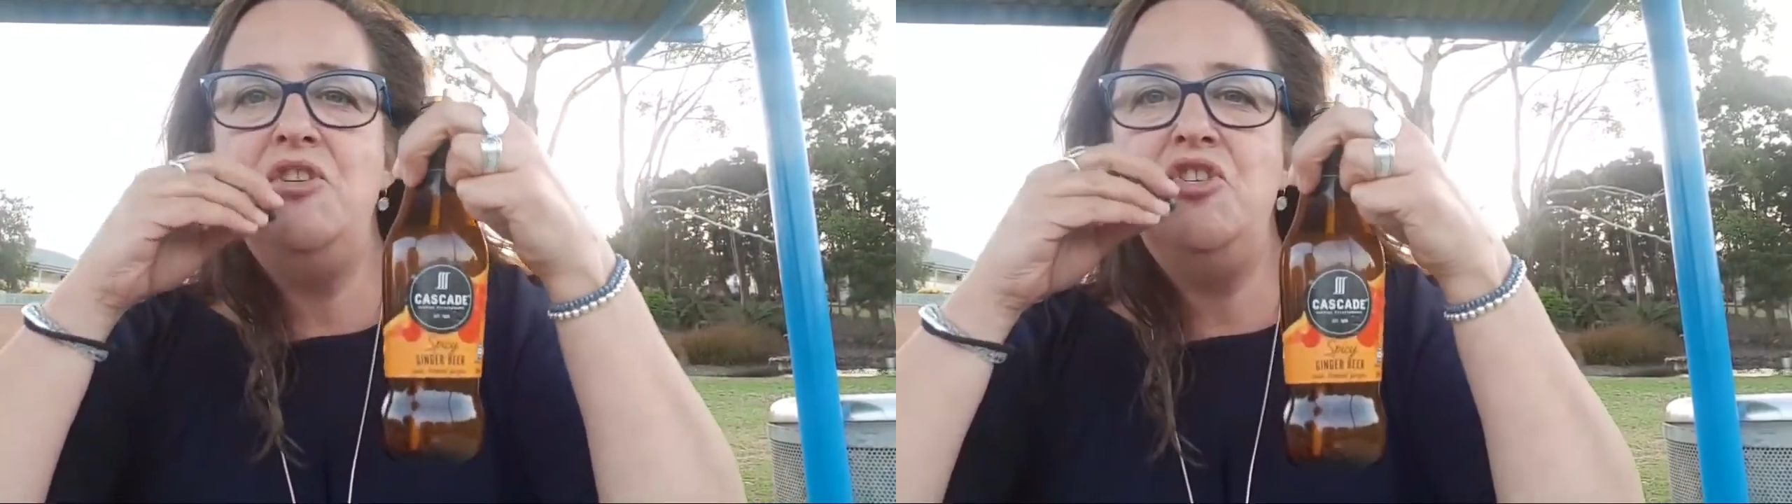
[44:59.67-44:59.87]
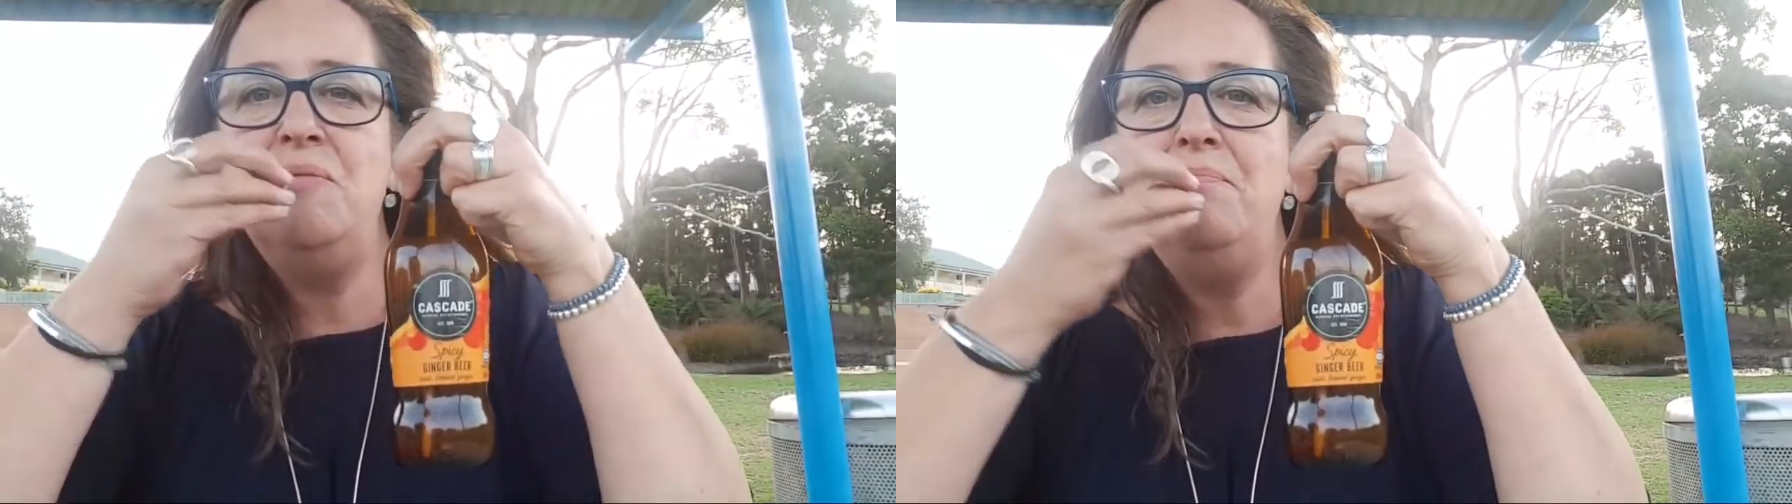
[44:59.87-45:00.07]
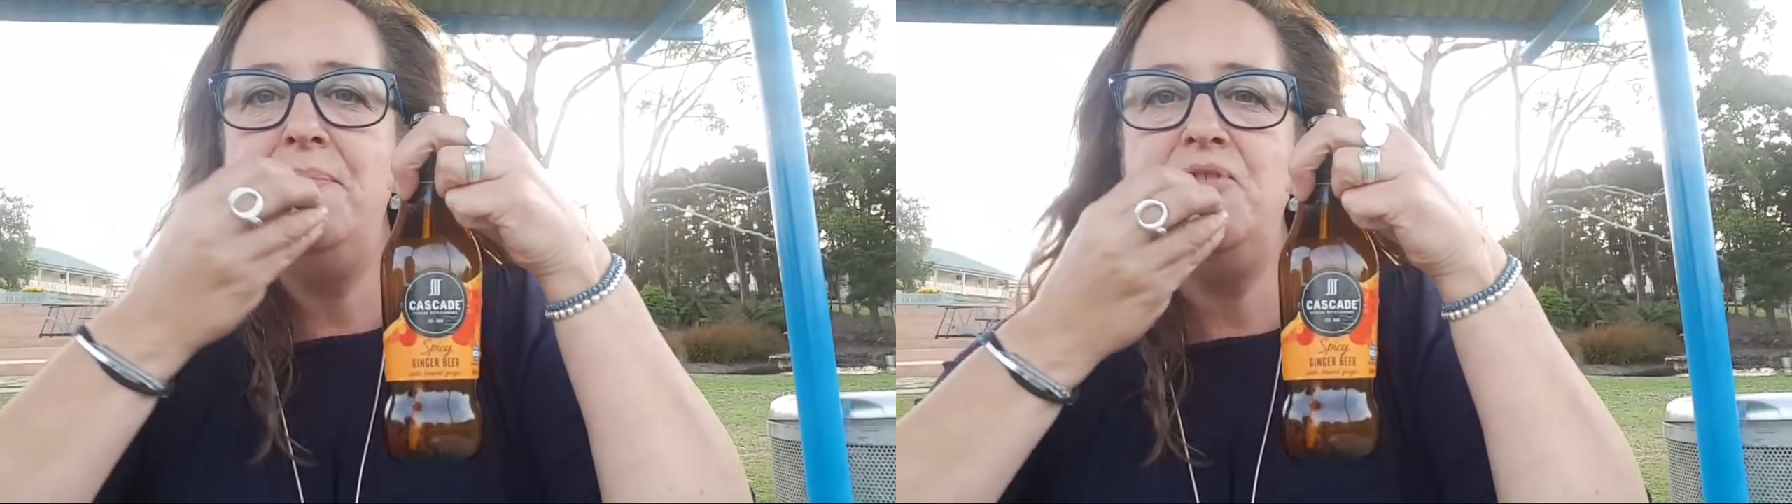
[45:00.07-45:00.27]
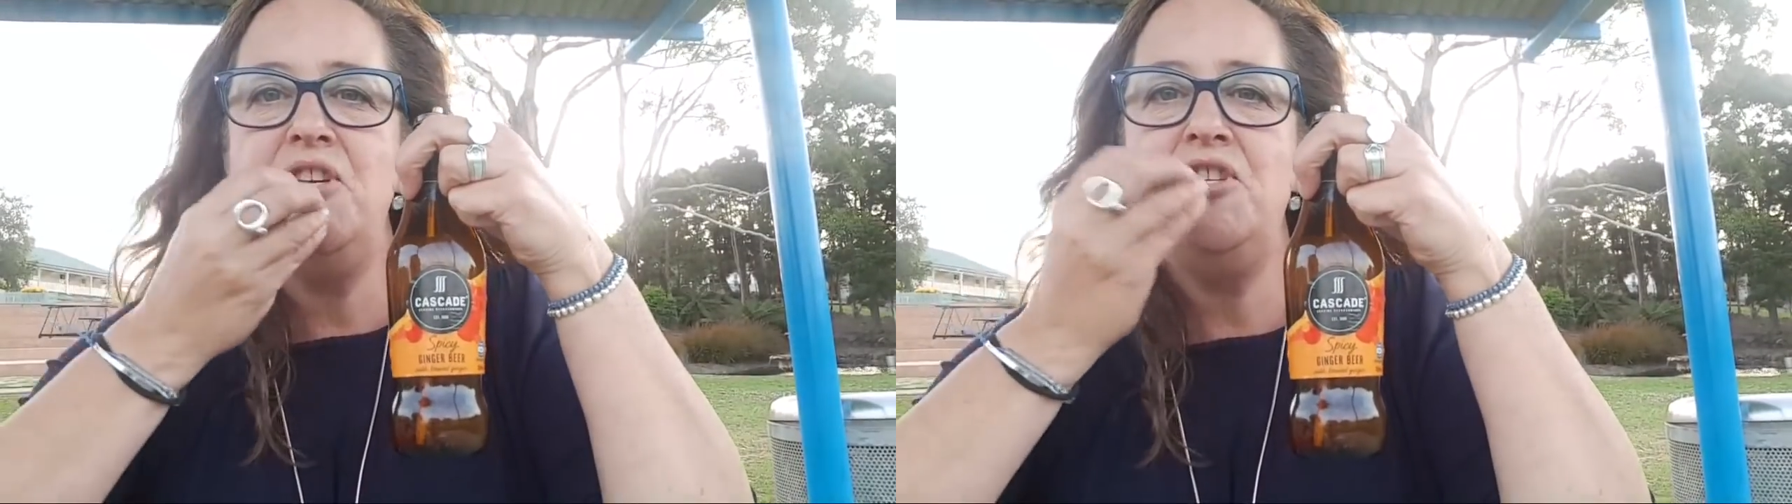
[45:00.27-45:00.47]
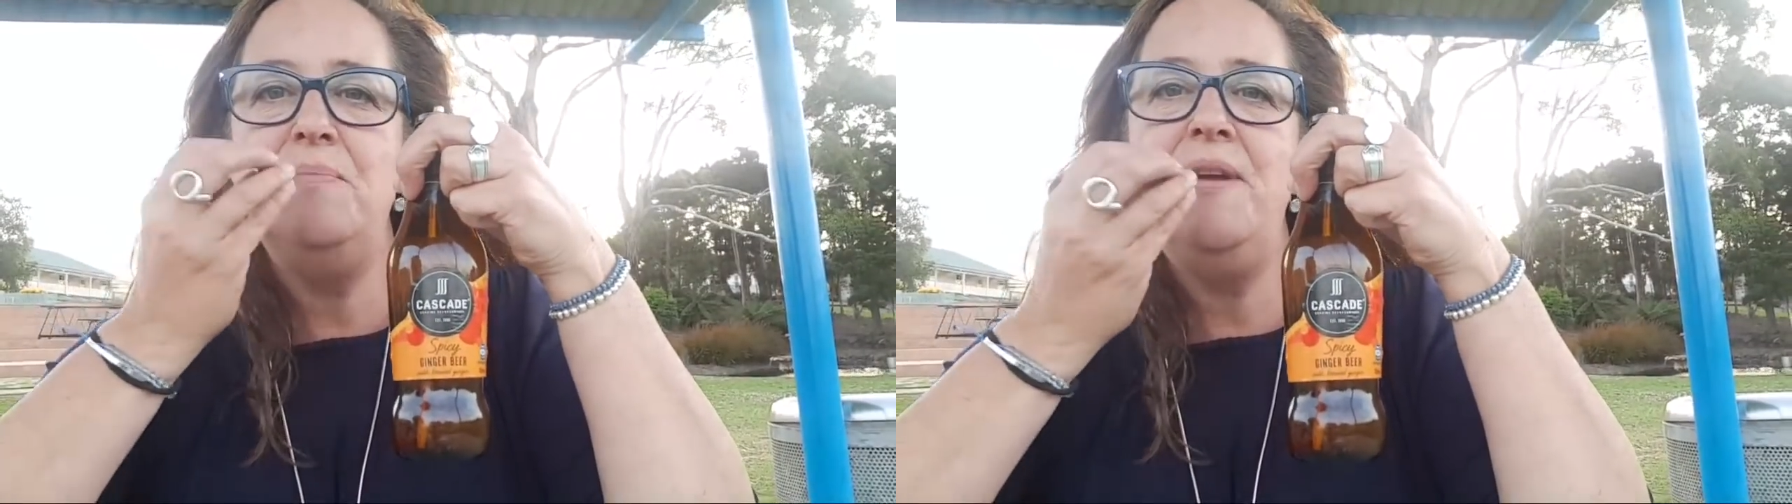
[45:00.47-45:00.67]

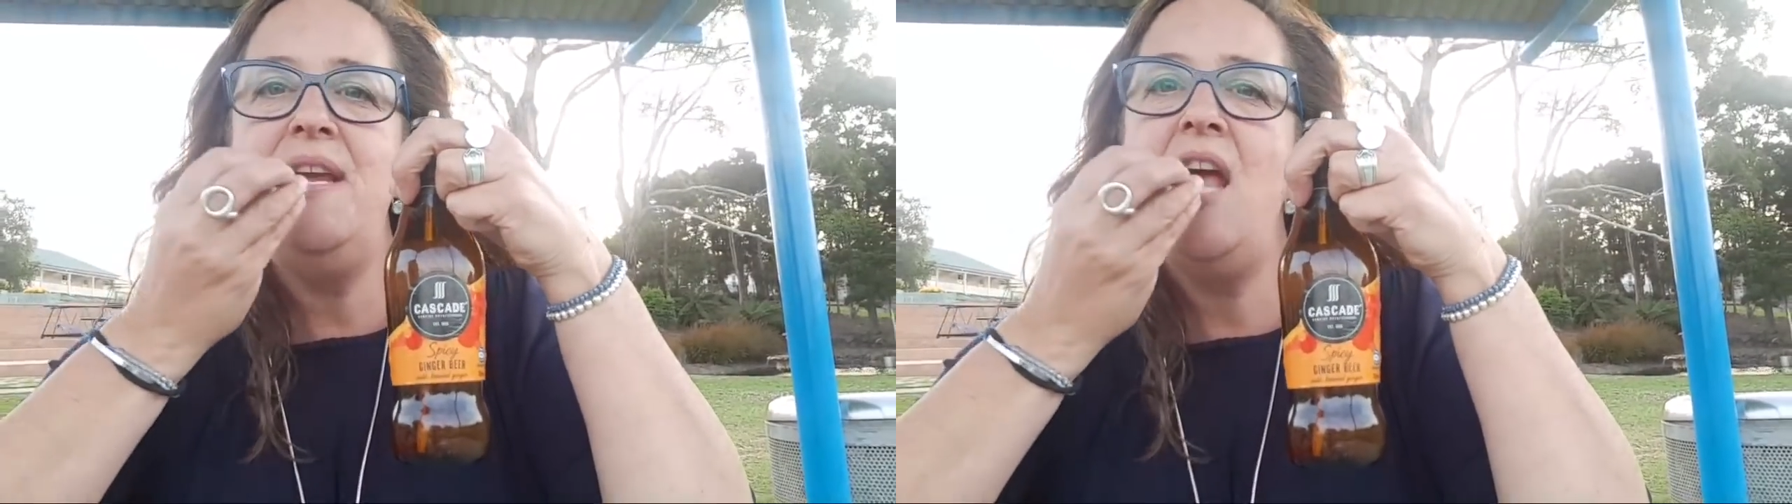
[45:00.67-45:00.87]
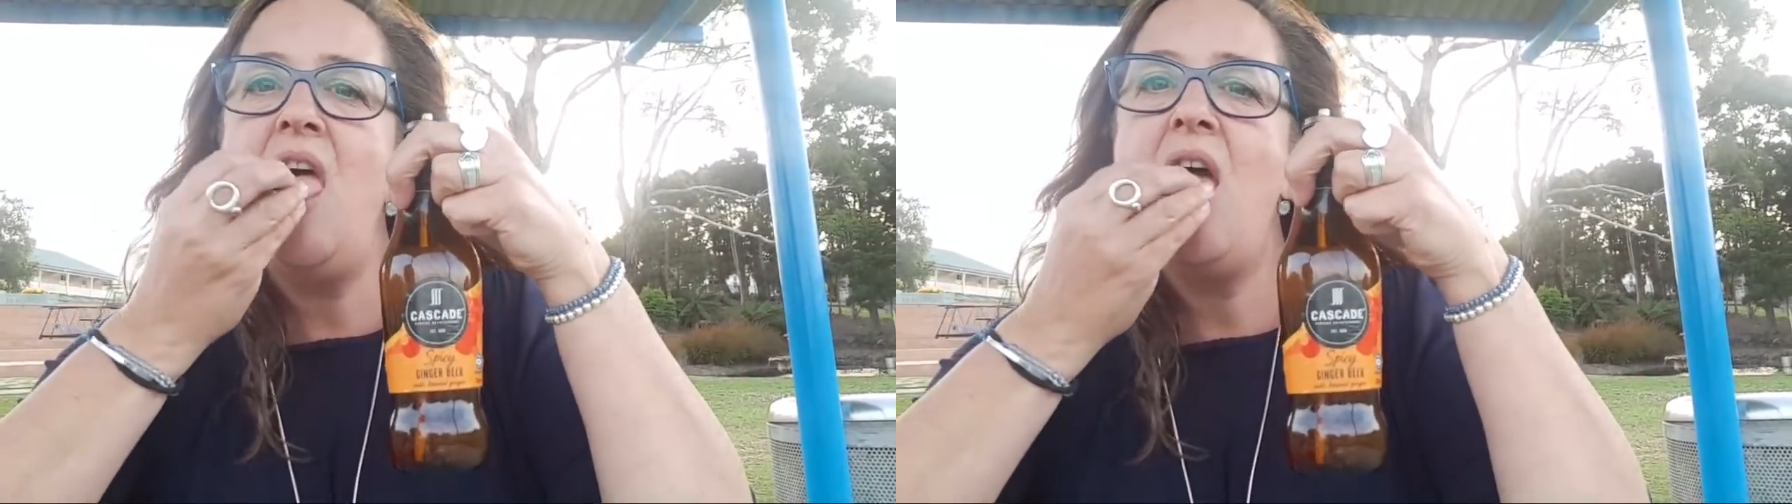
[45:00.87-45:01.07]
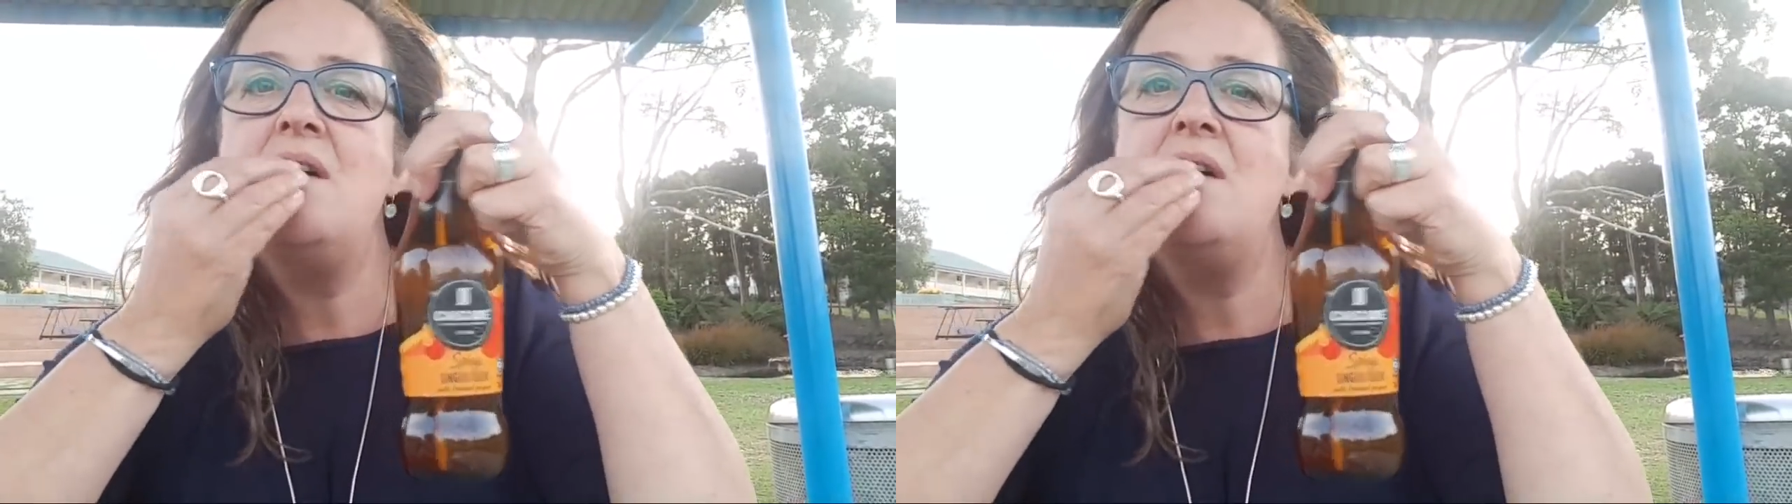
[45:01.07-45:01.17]
ginger beer.